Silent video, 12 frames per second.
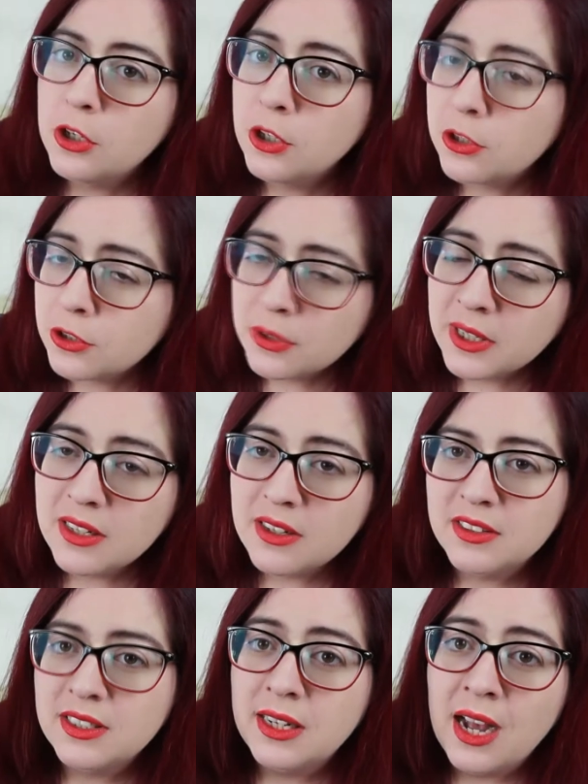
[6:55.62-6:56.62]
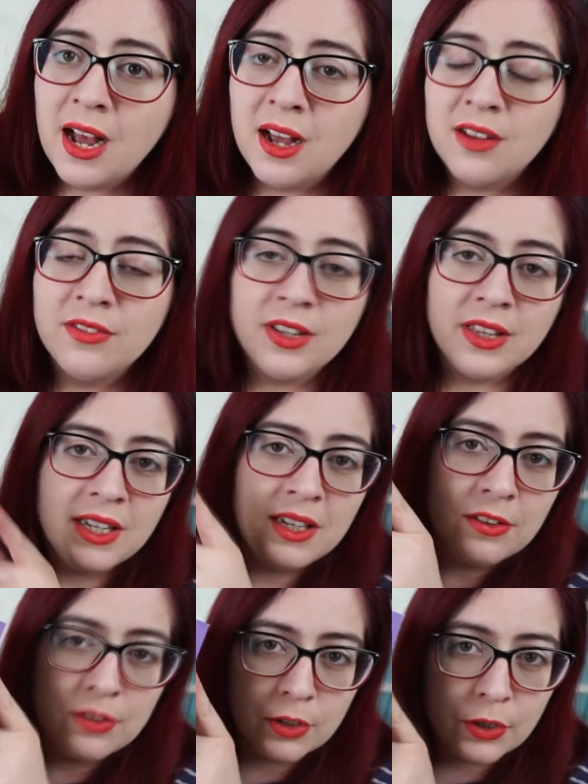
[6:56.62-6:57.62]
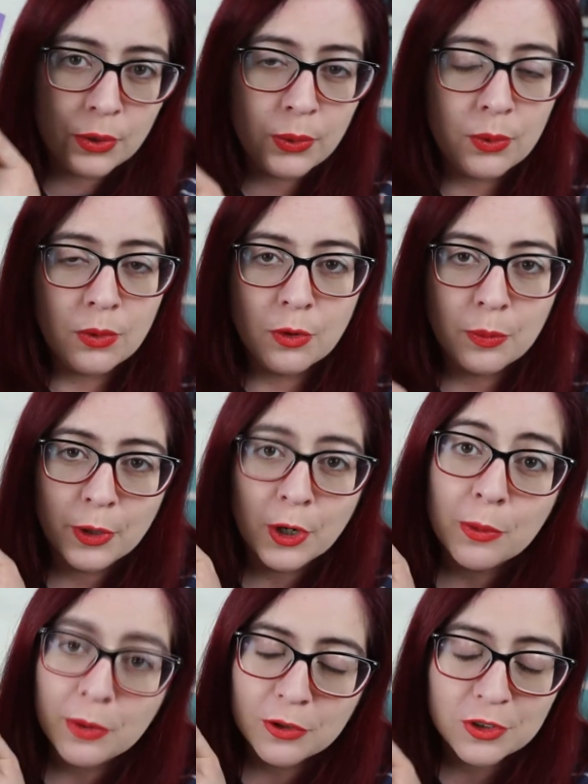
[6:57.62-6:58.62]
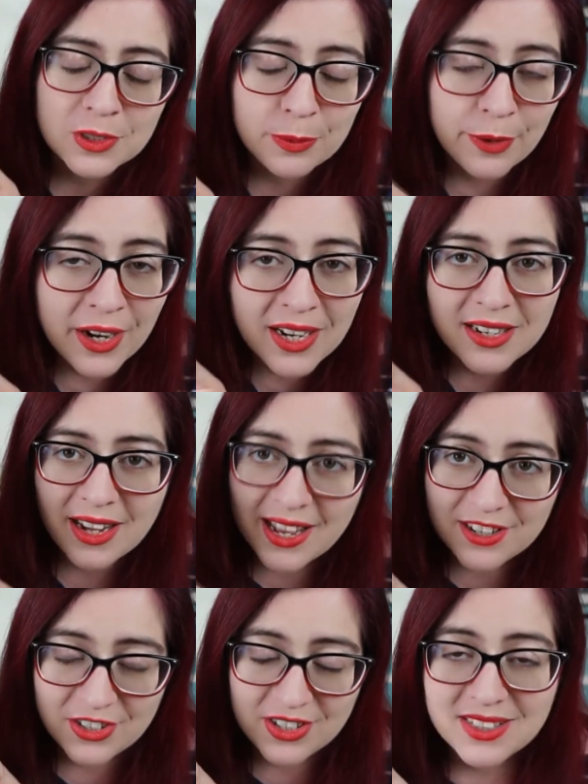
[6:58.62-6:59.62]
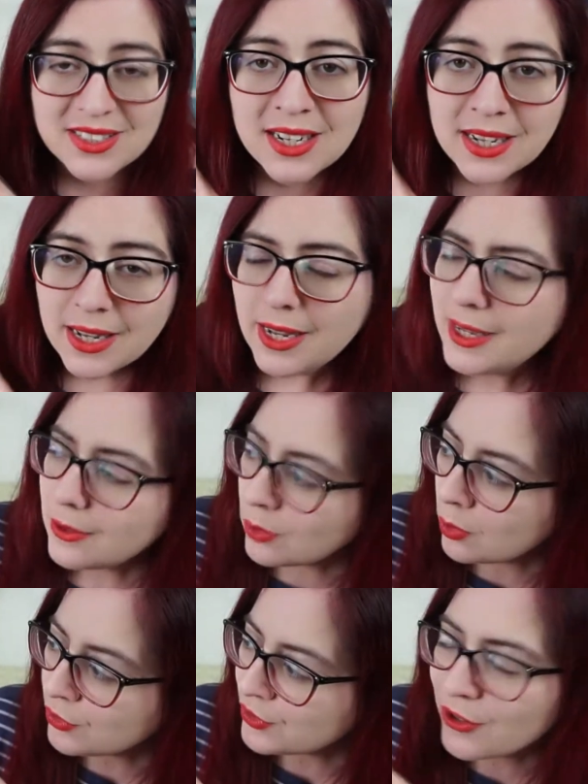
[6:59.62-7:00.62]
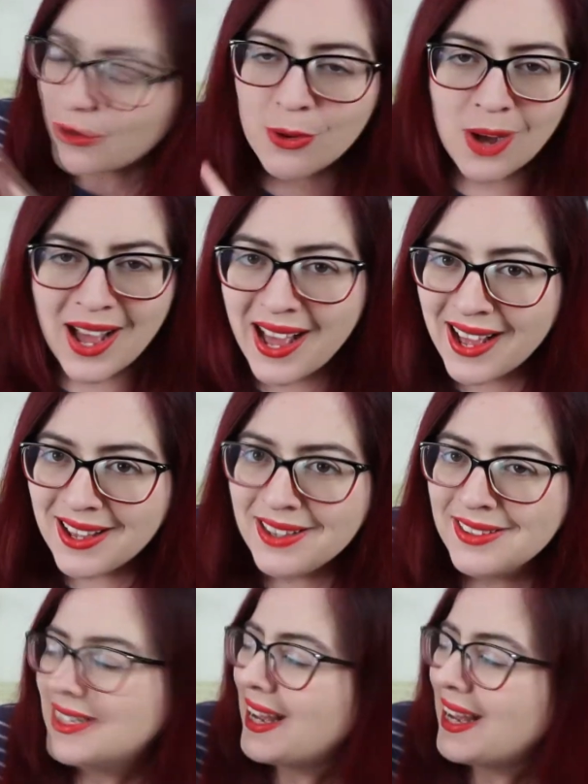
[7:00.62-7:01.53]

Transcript: Not only does it have these cool purple sprayed edges, it also has